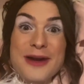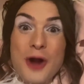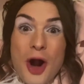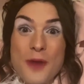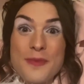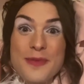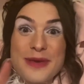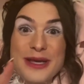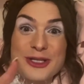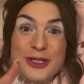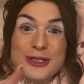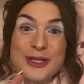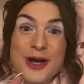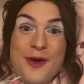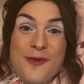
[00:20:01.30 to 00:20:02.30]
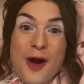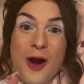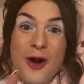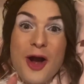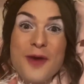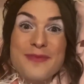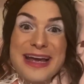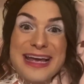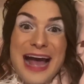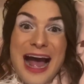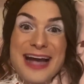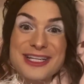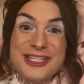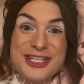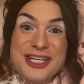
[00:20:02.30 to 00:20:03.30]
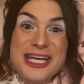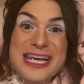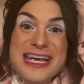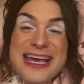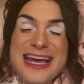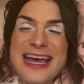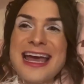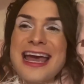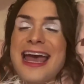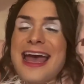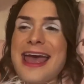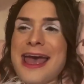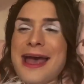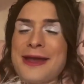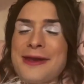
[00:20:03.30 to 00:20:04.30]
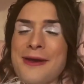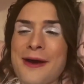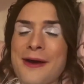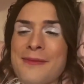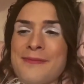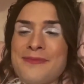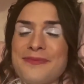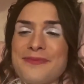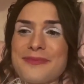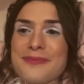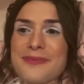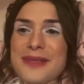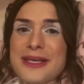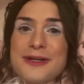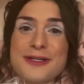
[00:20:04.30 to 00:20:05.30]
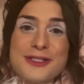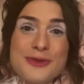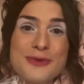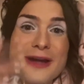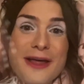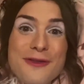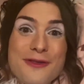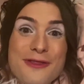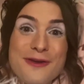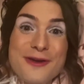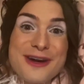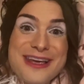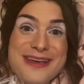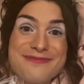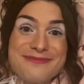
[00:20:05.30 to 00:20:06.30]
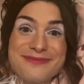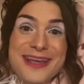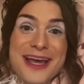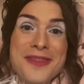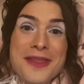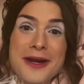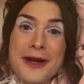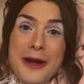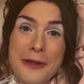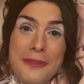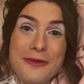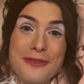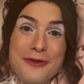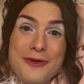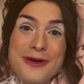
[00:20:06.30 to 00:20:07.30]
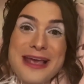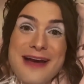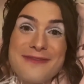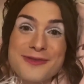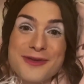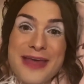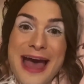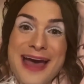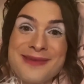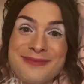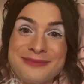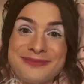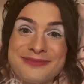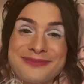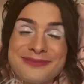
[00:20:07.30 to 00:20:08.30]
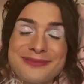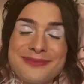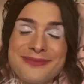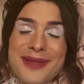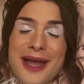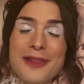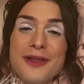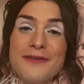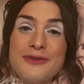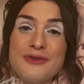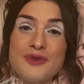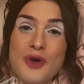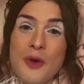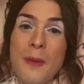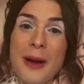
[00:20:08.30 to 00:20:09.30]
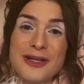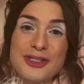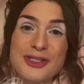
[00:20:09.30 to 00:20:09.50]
carpet pictures are on my IG. And um, here's to another 30, and then another 30 after that. I love you so much.